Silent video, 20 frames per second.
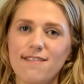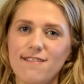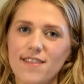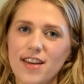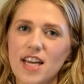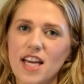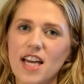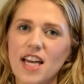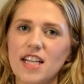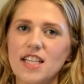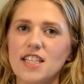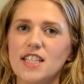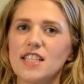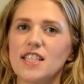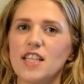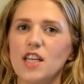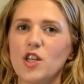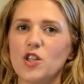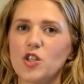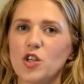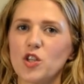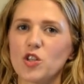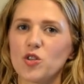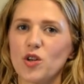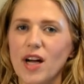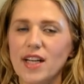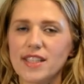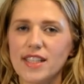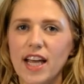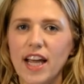vegan Caesar
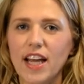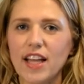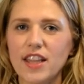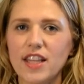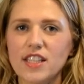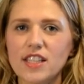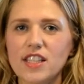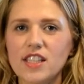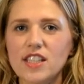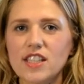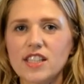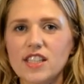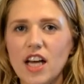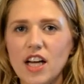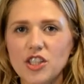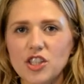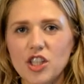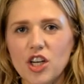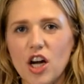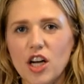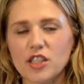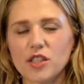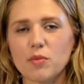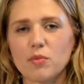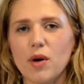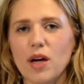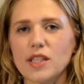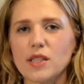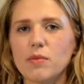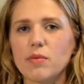dressing. This is such an awesome
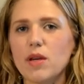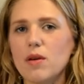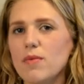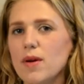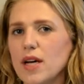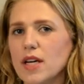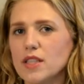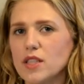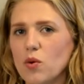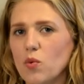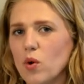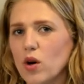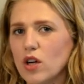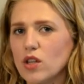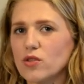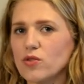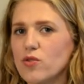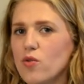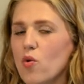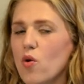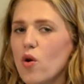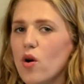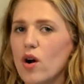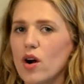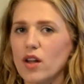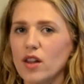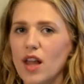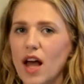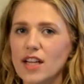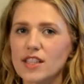recipe because it works
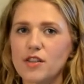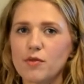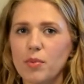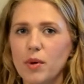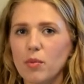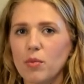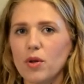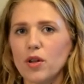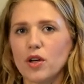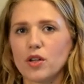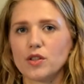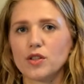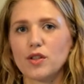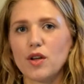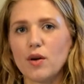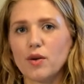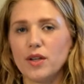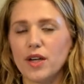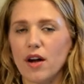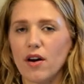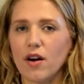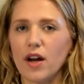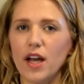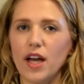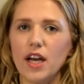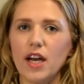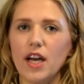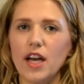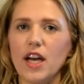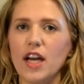for lots of people. There's no dairy
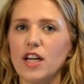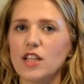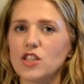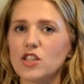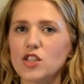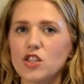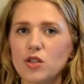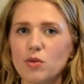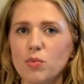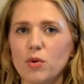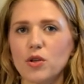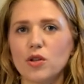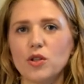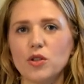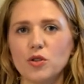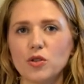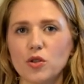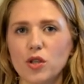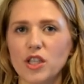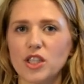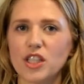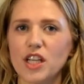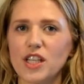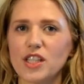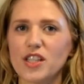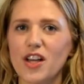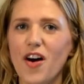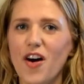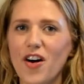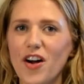in it. It's super
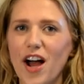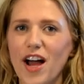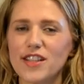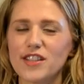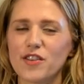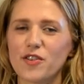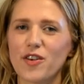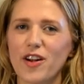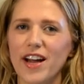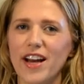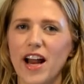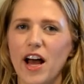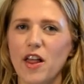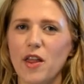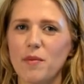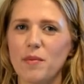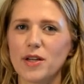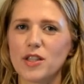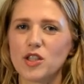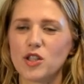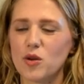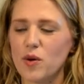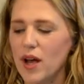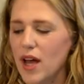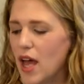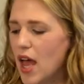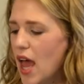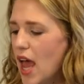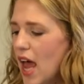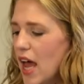nutritious, all kinds of great elements to
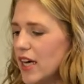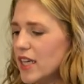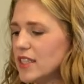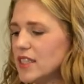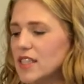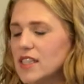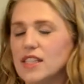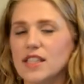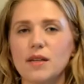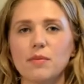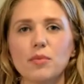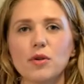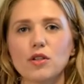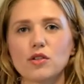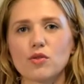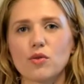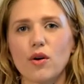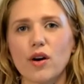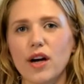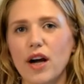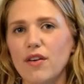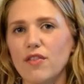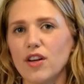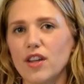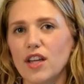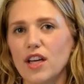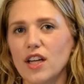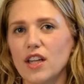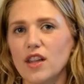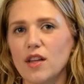it. And it's as simple as throwing
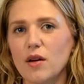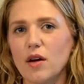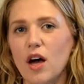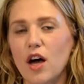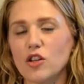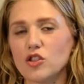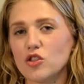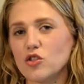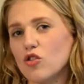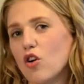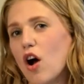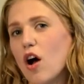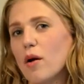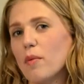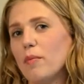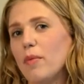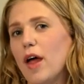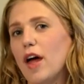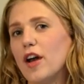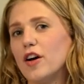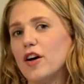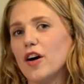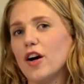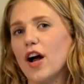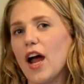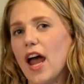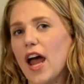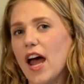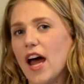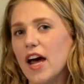everything in a strong
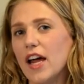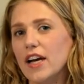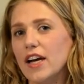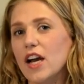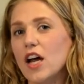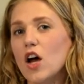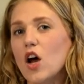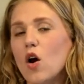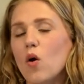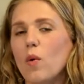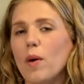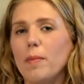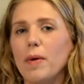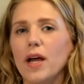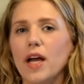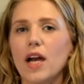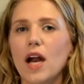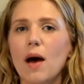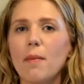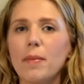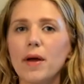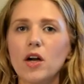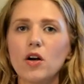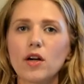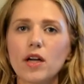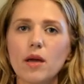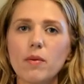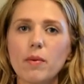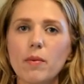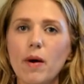blender and whipping it up. It'll
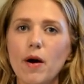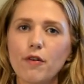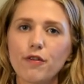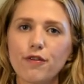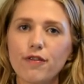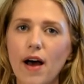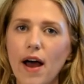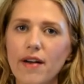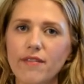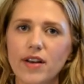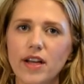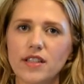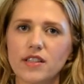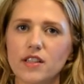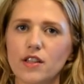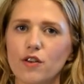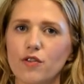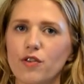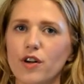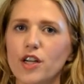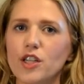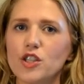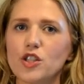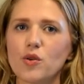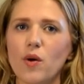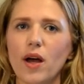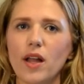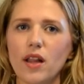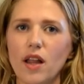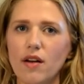keep about five days in the fridge,
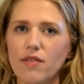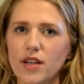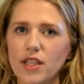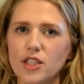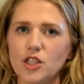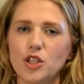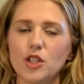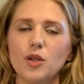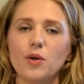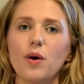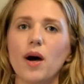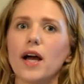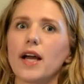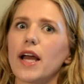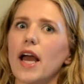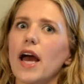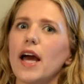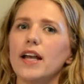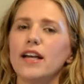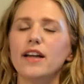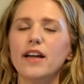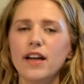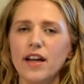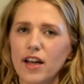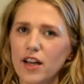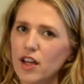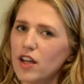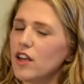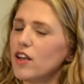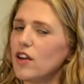so I love it too. again,
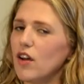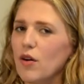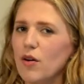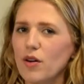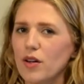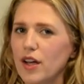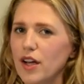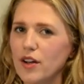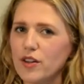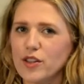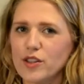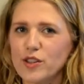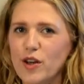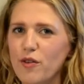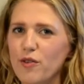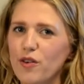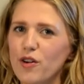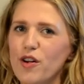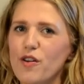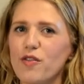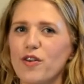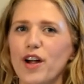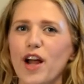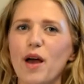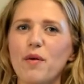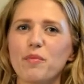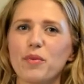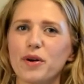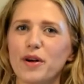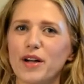you'll hear this over and over
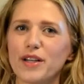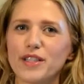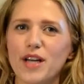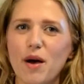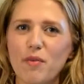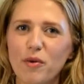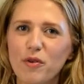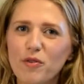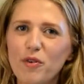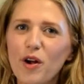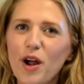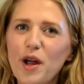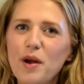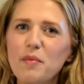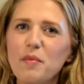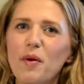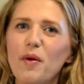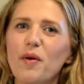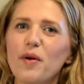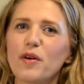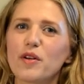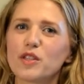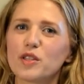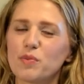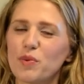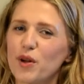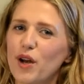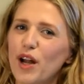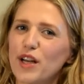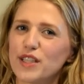again, put it on top of grain bowls,
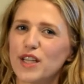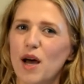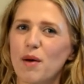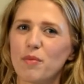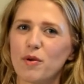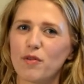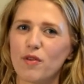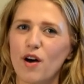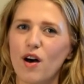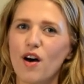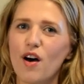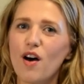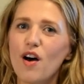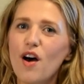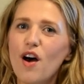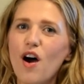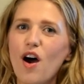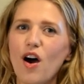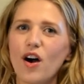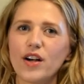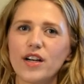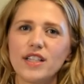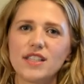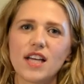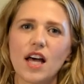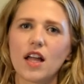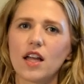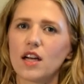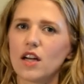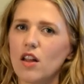put on top of a hearty
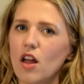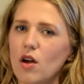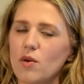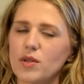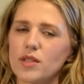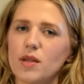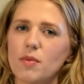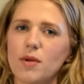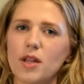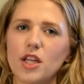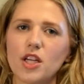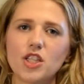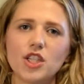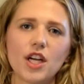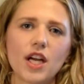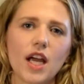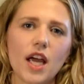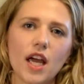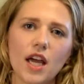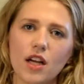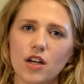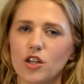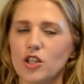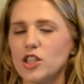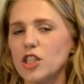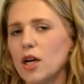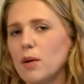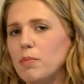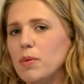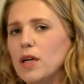salad along with some of the chicken or
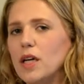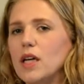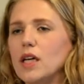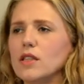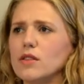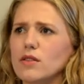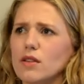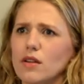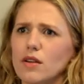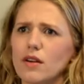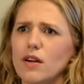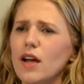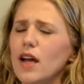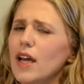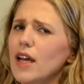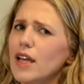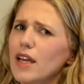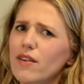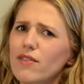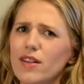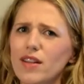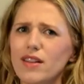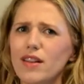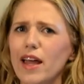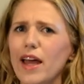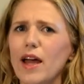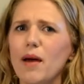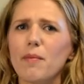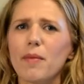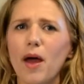chickpeas or even
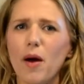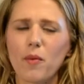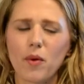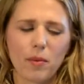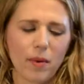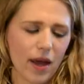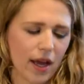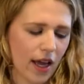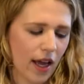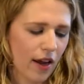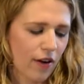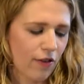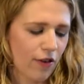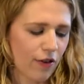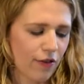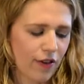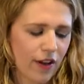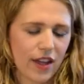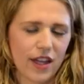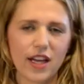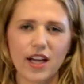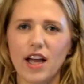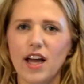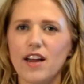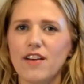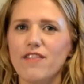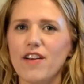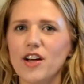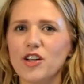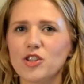lamb that we're making if you're feeling
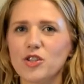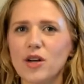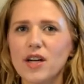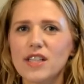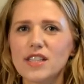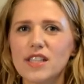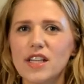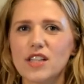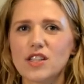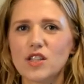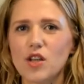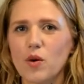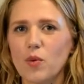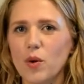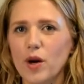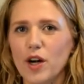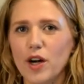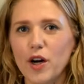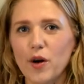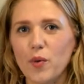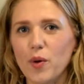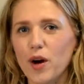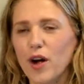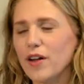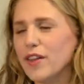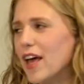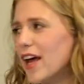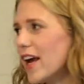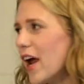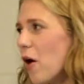adventurous. And so we're gonna work on that